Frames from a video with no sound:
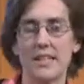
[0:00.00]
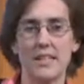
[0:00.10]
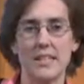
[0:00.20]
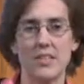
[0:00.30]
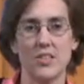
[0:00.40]

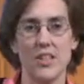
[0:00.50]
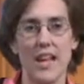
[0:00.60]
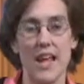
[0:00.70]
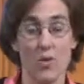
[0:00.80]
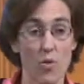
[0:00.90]
is
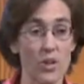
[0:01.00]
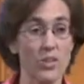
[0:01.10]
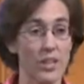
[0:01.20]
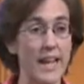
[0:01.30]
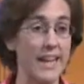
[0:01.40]
an
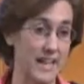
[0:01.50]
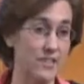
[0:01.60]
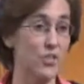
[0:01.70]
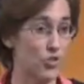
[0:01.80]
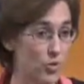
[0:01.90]
oracle
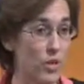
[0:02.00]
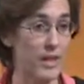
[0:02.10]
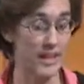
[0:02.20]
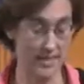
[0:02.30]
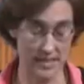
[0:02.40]
against Judah,
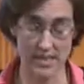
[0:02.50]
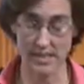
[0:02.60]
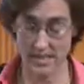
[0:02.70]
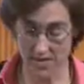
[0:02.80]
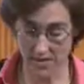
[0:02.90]
against the
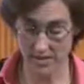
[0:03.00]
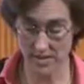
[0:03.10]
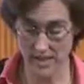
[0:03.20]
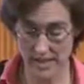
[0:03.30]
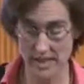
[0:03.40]

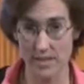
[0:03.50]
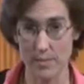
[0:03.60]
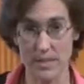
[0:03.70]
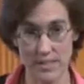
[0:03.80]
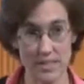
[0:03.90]
southern
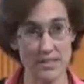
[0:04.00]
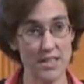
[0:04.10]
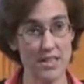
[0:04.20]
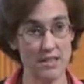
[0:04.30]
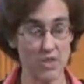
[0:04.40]
kingdom. This is
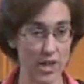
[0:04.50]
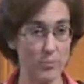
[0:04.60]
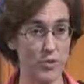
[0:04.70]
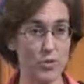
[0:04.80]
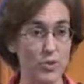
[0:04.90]
in
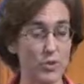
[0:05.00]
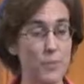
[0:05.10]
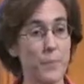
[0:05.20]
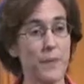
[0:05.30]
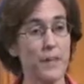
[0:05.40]
chapter 2.
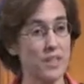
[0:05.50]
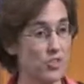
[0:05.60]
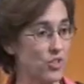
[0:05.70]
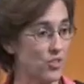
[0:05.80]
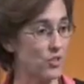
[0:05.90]

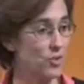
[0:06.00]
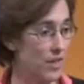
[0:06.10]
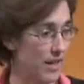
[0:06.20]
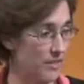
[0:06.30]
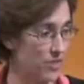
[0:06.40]
It's just 2
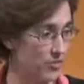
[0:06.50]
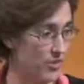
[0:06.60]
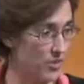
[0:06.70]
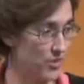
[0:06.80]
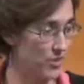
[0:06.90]
lines,
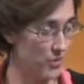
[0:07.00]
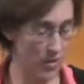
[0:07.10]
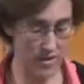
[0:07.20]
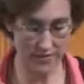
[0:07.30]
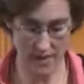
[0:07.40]
verses
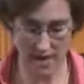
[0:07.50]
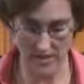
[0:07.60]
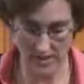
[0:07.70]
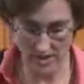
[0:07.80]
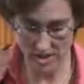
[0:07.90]
4 and 5,
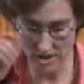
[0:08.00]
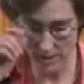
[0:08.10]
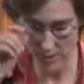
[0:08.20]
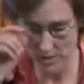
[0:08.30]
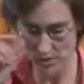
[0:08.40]
and it's in
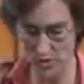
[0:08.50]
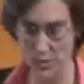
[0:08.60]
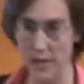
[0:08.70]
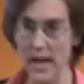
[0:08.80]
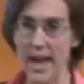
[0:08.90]
chapter
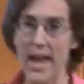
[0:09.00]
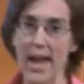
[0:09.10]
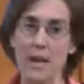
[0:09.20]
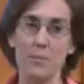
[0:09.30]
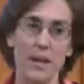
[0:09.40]
2.
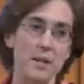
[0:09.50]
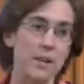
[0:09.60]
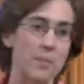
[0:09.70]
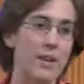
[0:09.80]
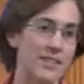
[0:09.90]
And many people